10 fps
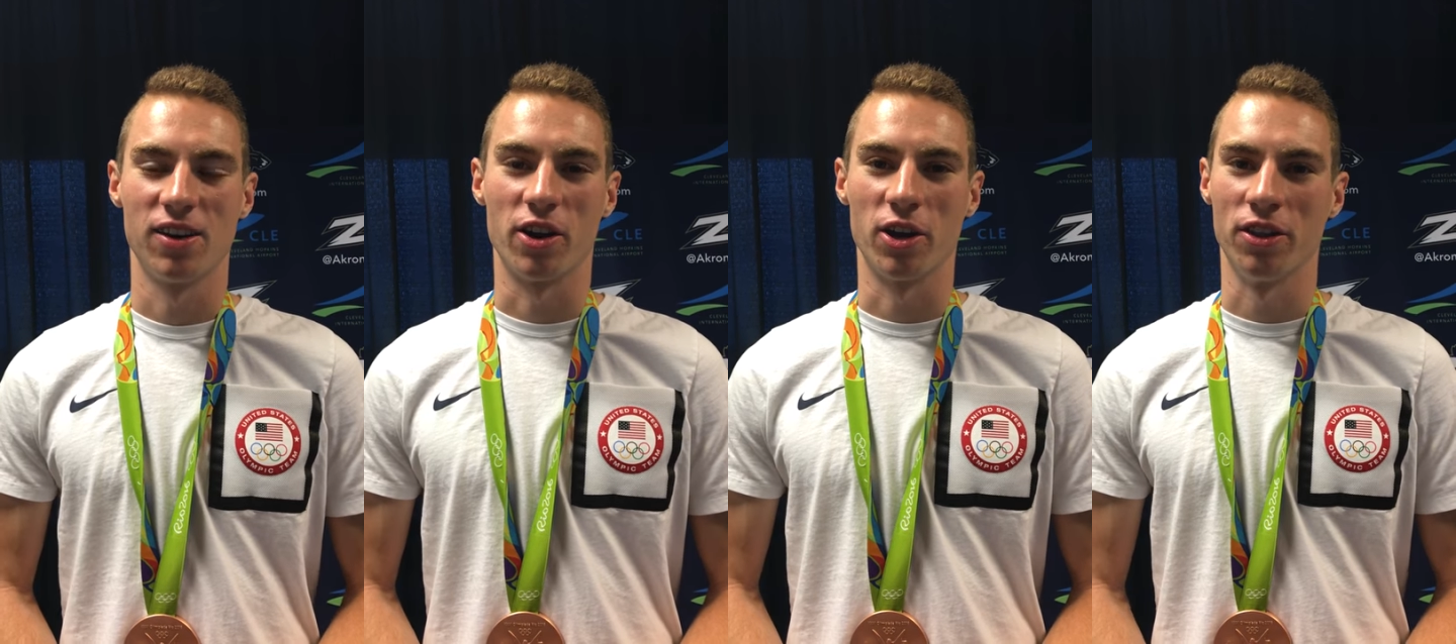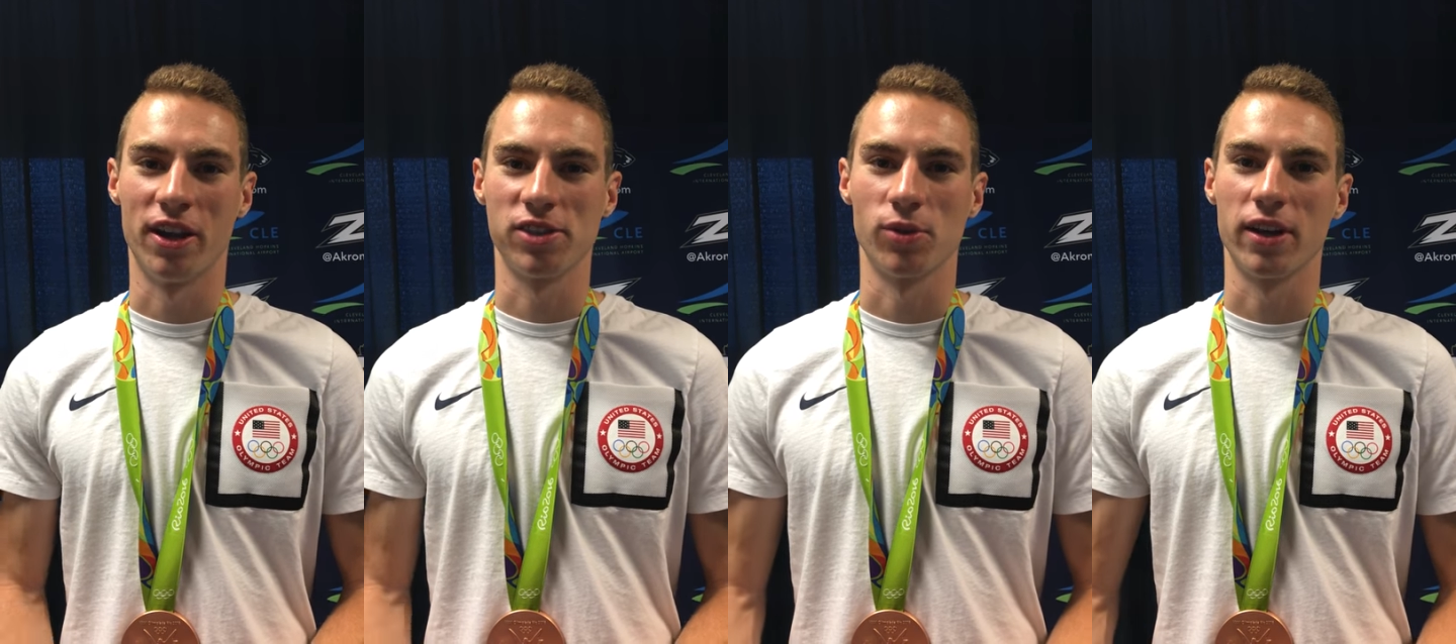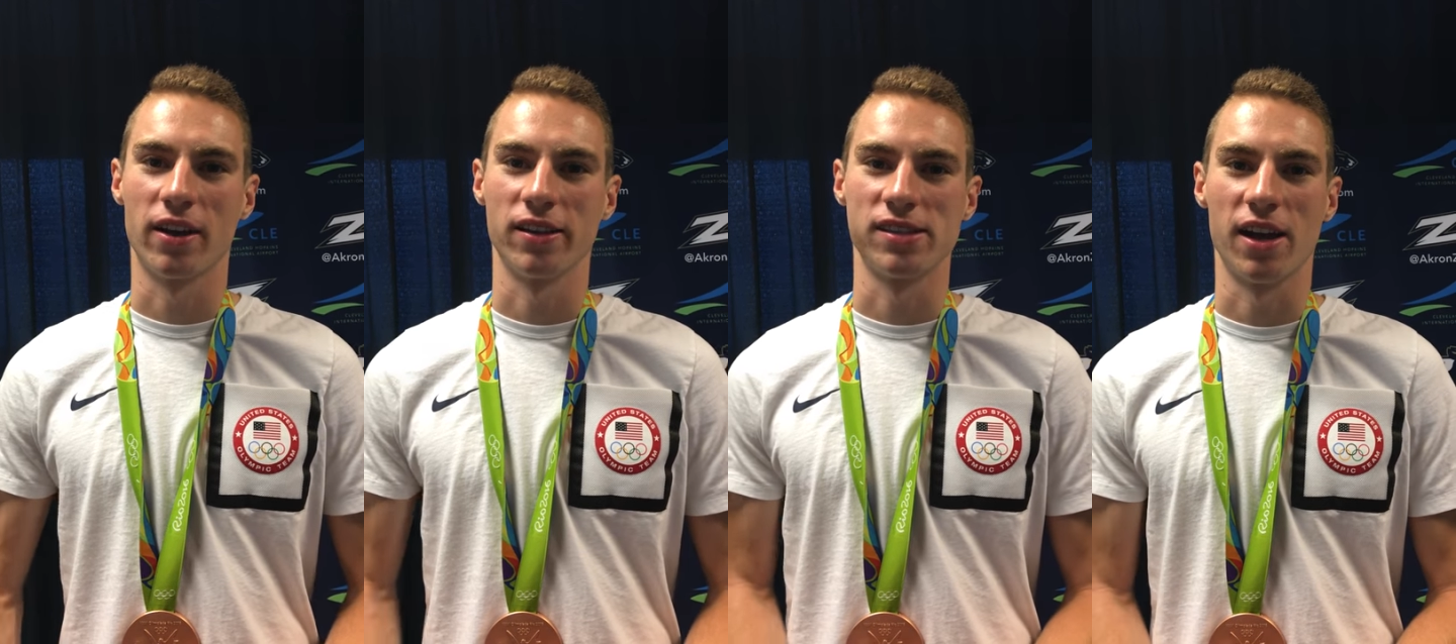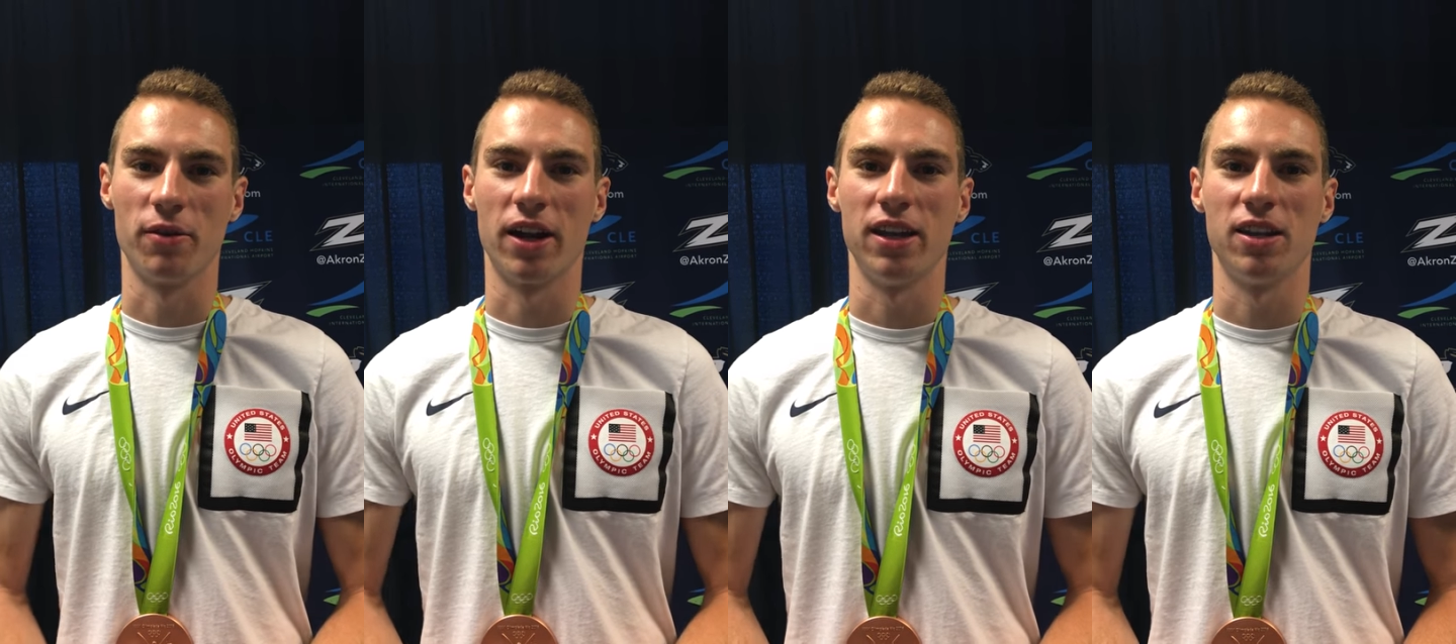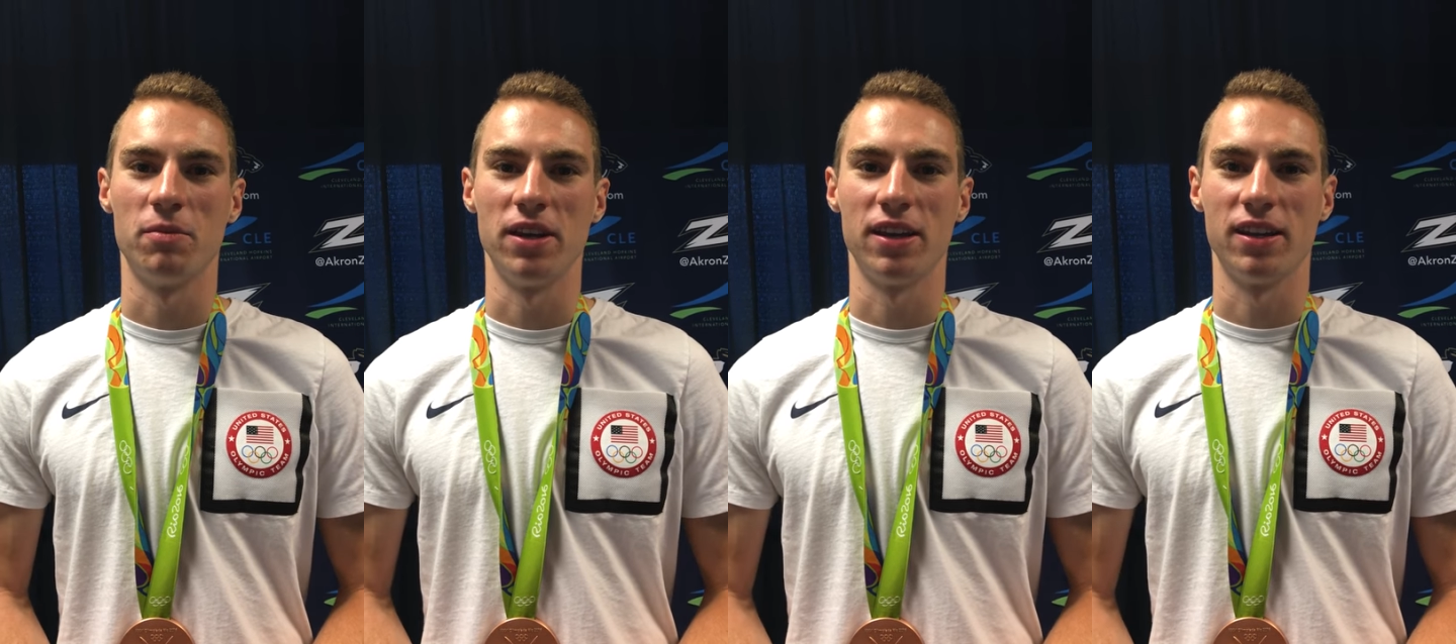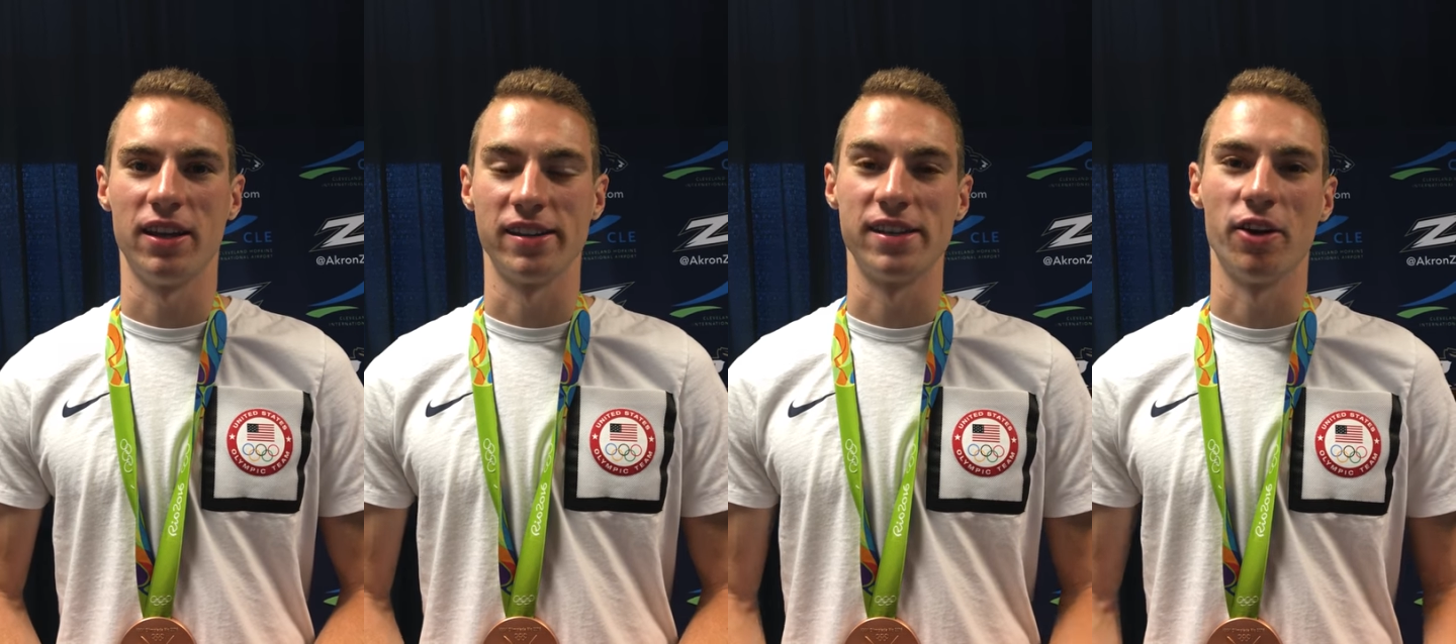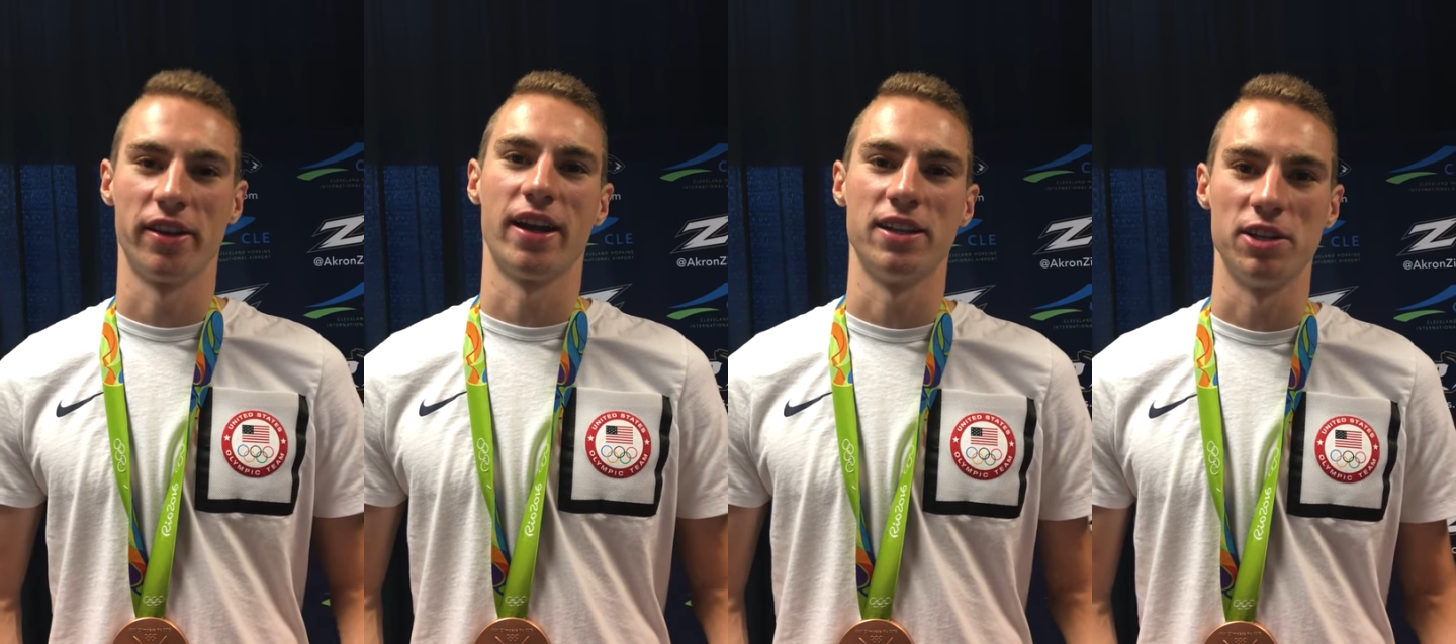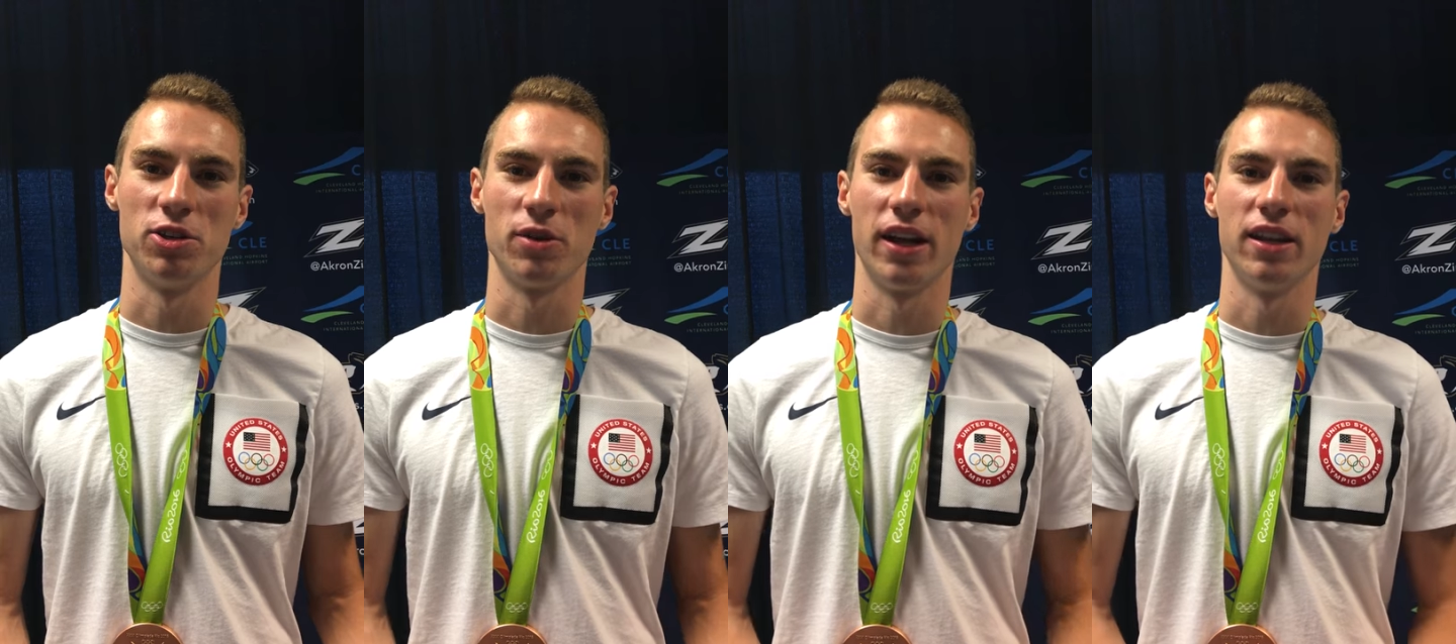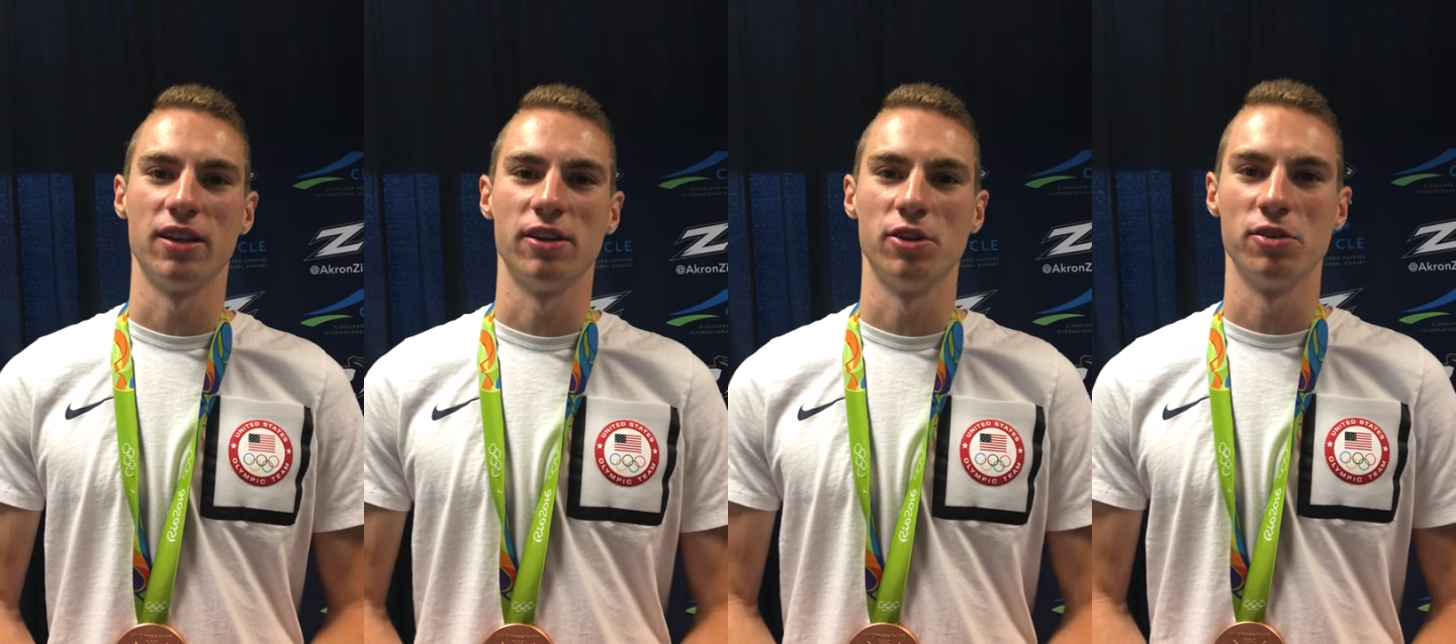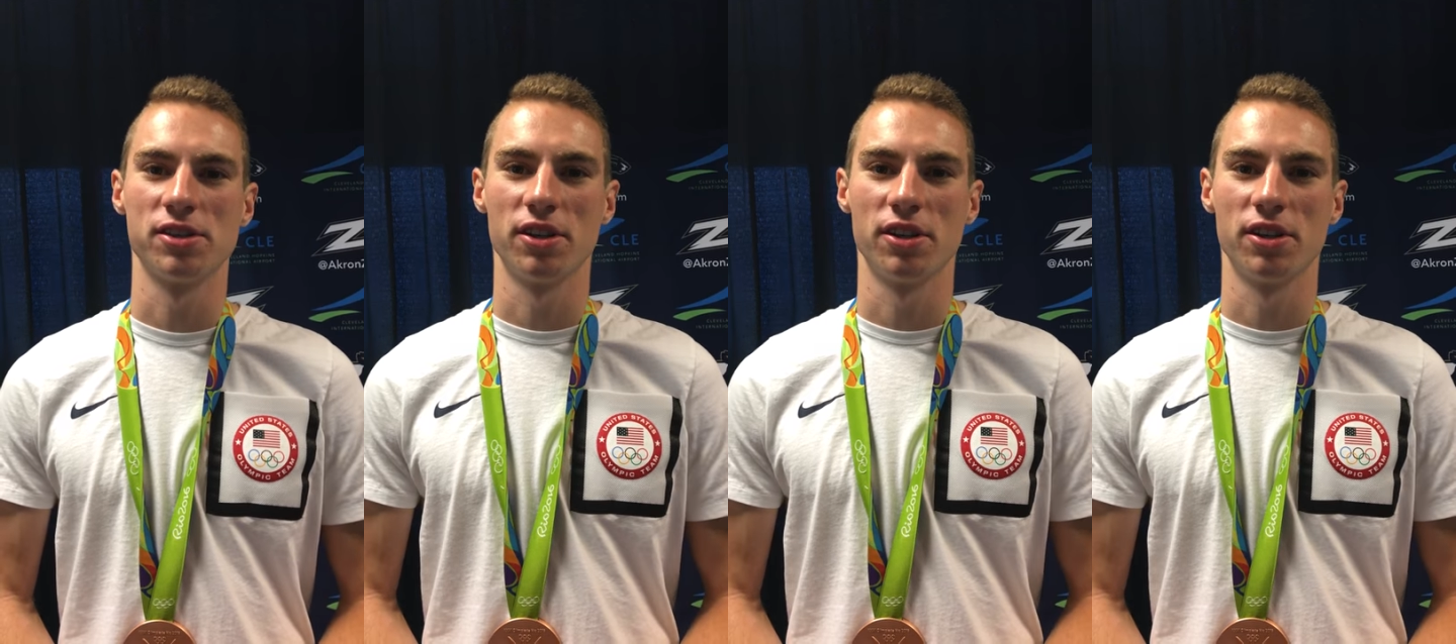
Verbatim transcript: or go to the next workout, it's not what I need to be, and you can tell that I didn't do what I needed to do.